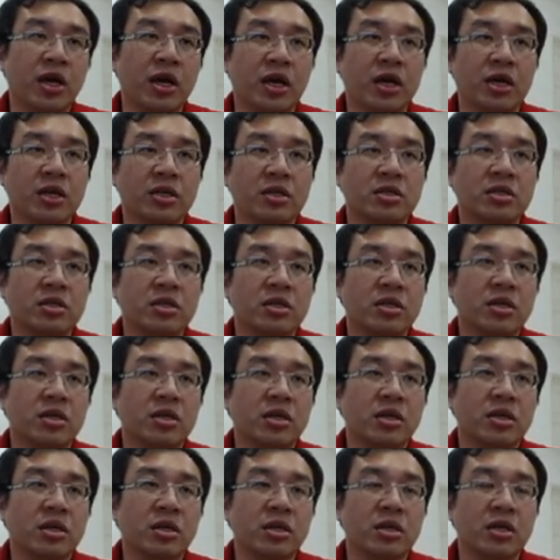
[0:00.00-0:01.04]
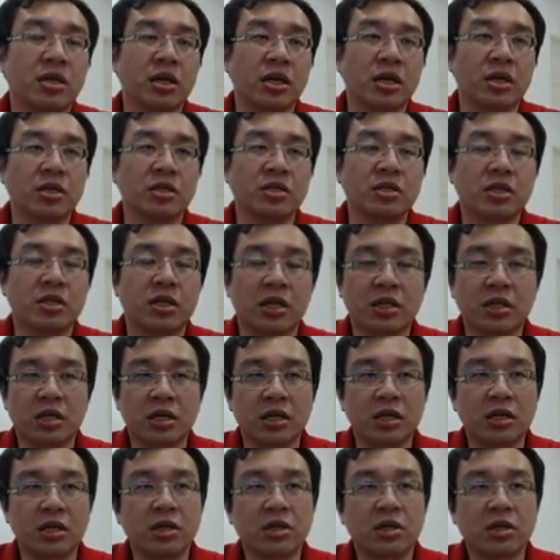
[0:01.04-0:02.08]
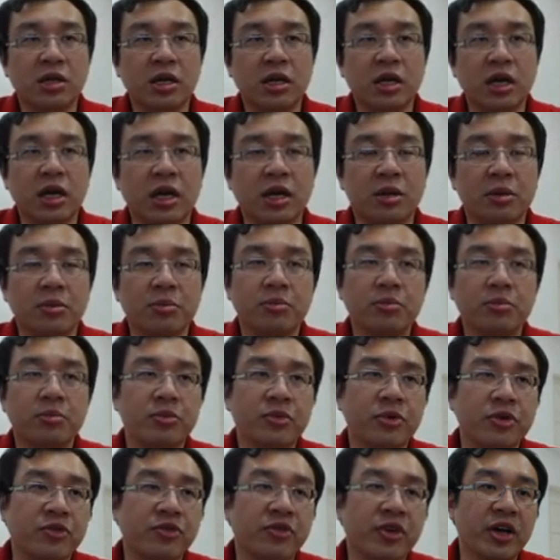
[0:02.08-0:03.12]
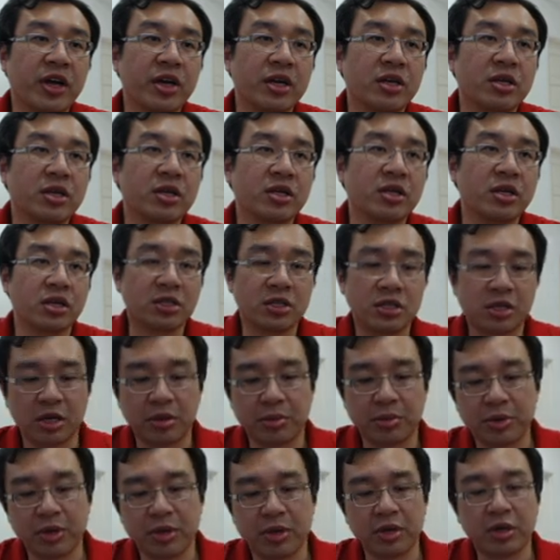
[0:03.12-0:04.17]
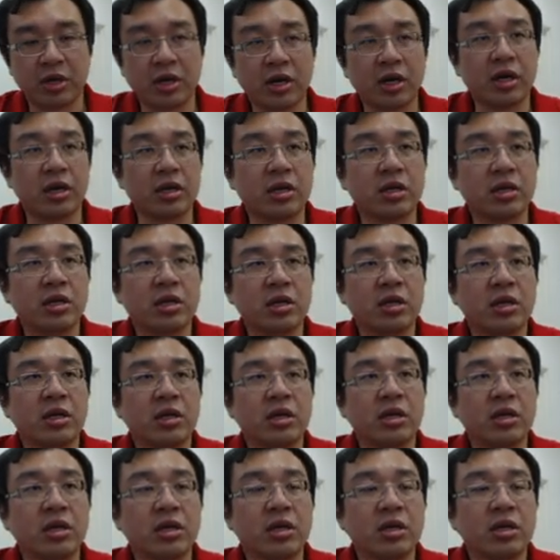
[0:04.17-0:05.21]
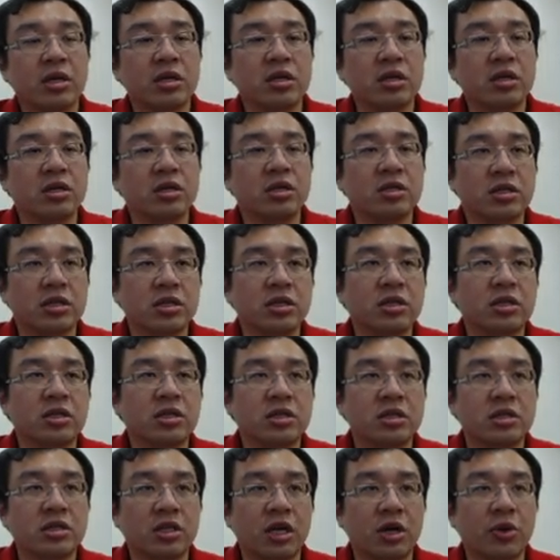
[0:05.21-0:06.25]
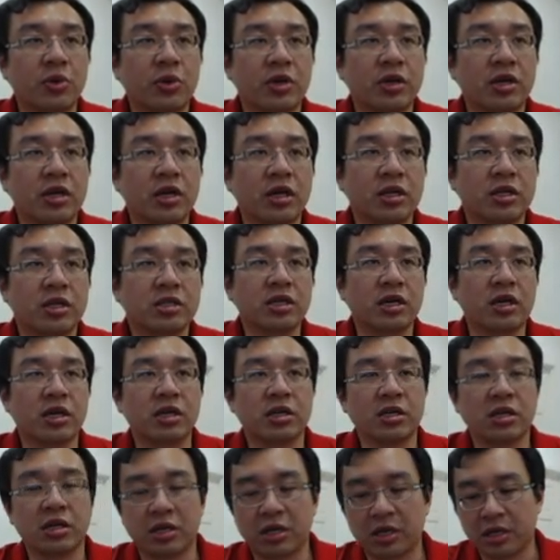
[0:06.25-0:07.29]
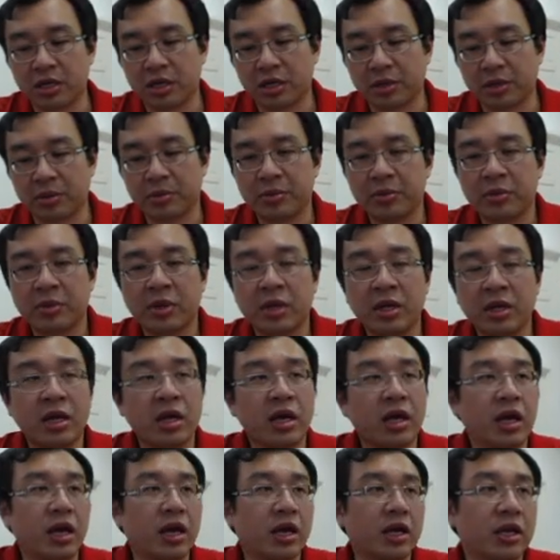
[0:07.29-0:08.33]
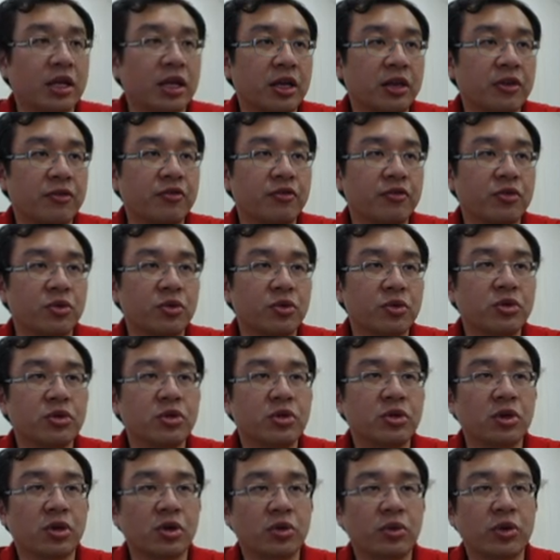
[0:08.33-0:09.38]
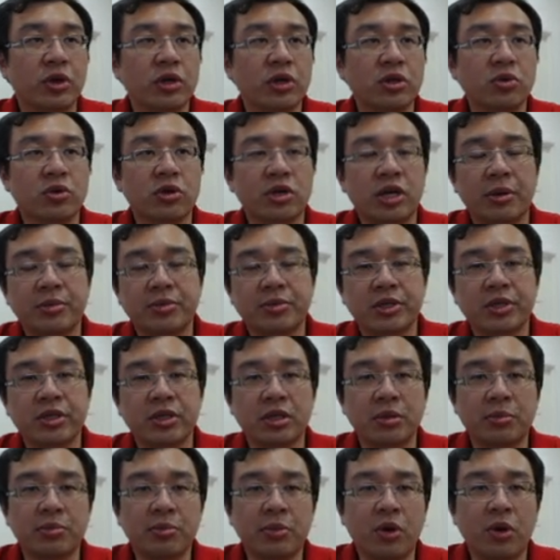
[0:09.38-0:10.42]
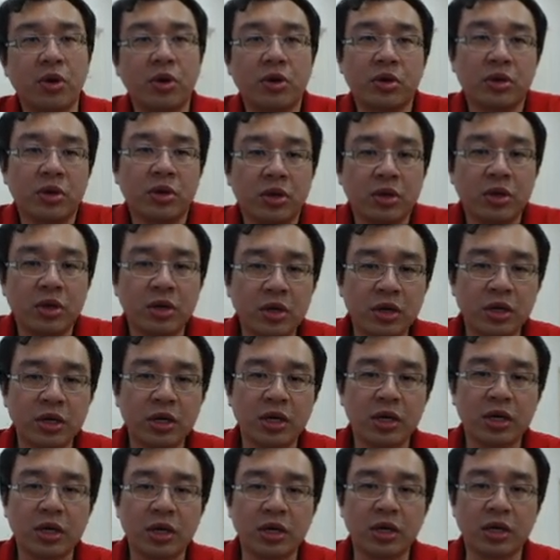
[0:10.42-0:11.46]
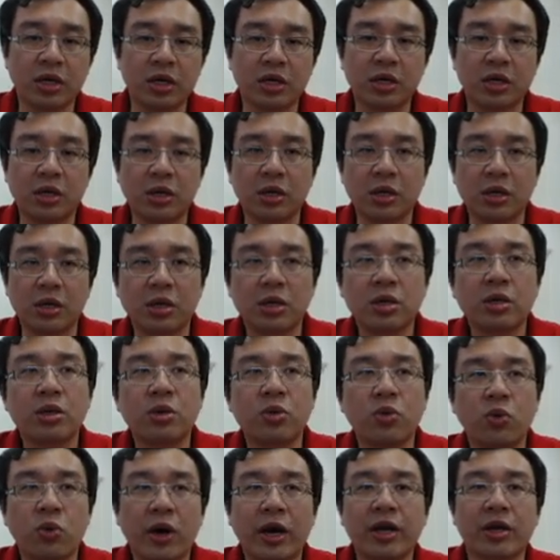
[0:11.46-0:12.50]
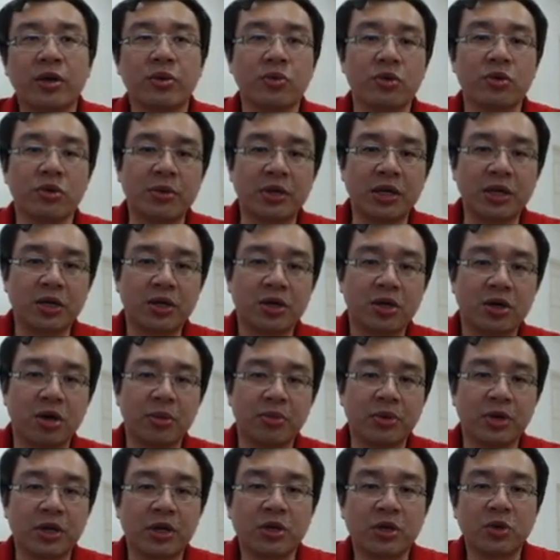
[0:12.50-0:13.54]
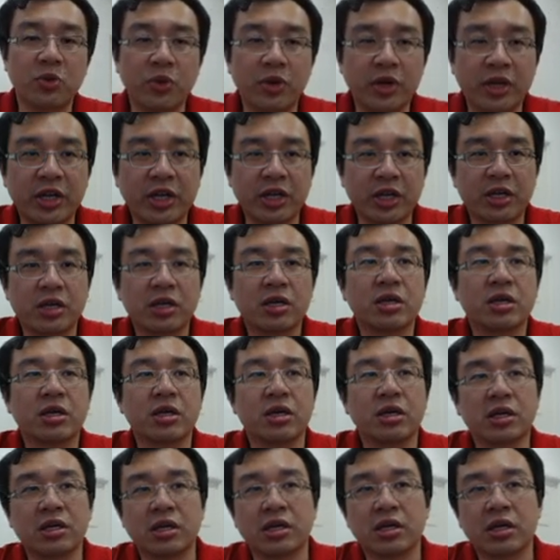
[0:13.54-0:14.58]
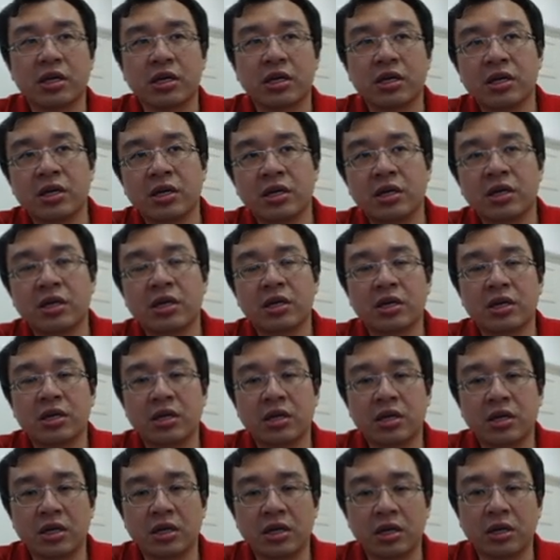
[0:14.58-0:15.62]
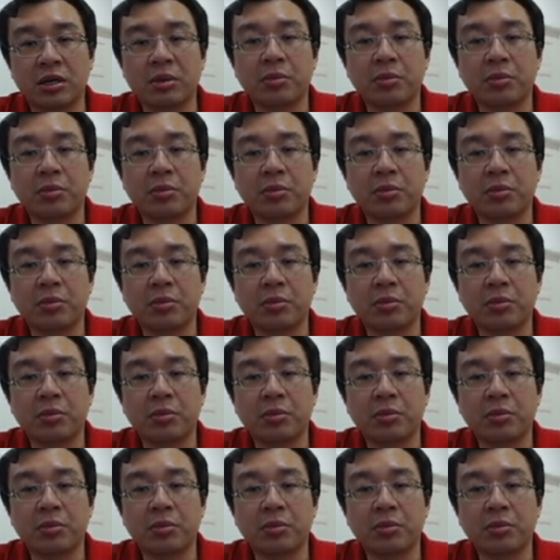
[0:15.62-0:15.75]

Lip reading: as there's nothing can prevent the checkmate at g7 and check the king. And if you use the queen to capture the pawn, the white will be completely winning the